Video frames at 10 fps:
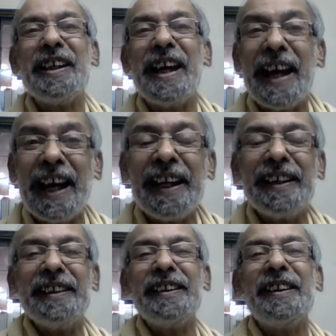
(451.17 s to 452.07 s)

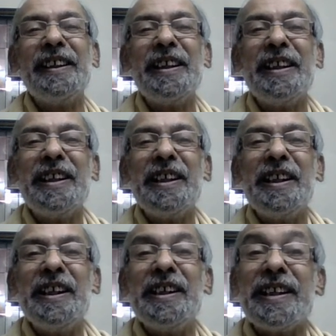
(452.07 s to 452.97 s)
And
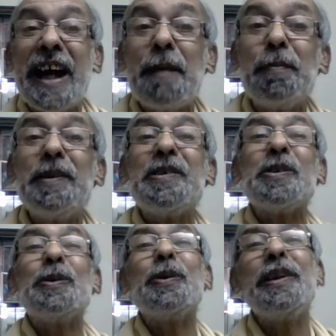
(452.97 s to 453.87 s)
it happens
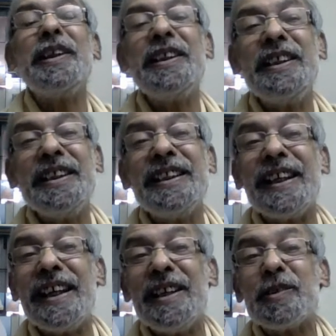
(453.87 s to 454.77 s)
only in
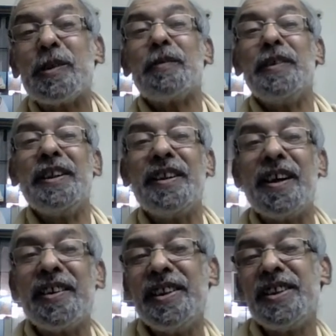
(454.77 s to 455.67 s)
case of
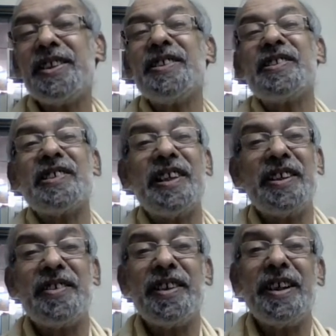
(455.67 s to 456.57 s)
incarnations
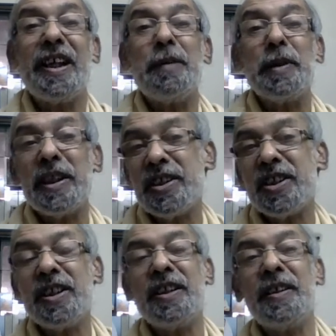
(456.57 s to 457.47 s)
like Sri
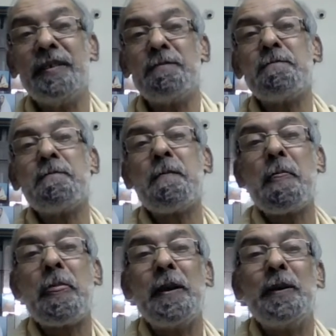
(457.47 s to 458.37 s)
Ramakrishna.
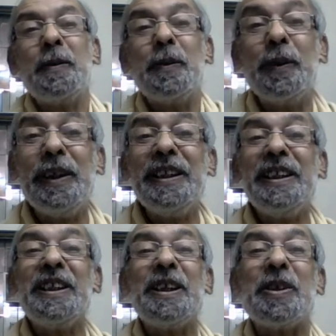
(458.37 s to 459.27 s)
Only
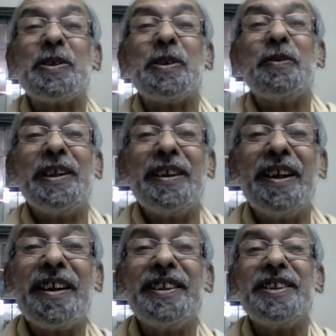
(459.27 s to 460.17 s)
in case of
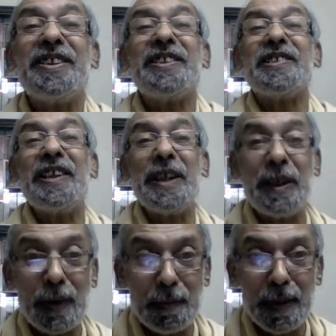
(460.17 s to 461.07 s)
incarnations like
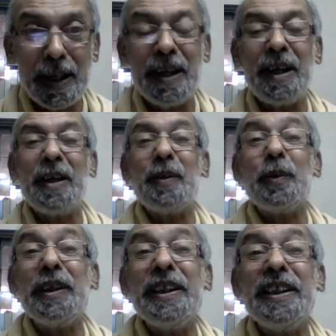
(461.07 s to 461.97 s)
our Ma,
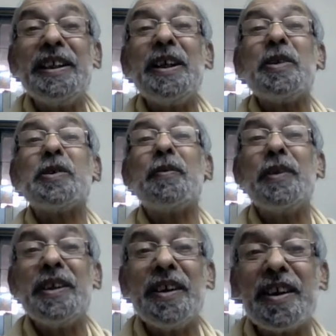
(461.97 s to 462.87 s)
only in case of
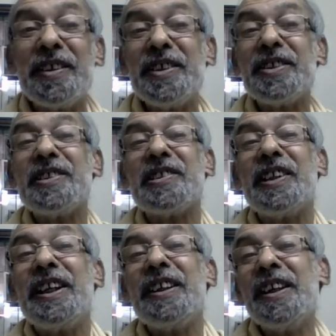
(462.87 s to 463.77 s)
incarnations
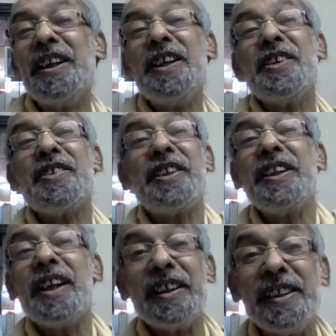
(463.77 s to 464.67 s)
like Sri
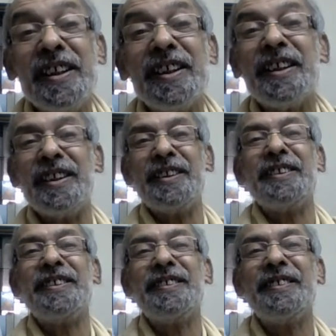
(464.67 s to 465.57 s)
Radhika,
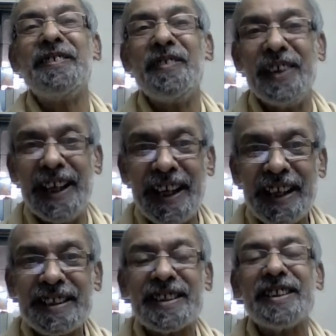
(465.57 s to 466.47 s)

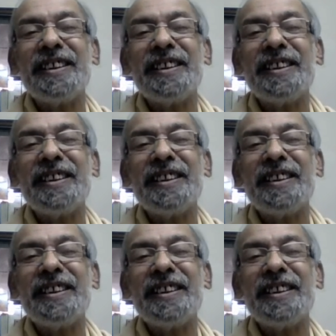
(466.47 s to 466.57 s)
that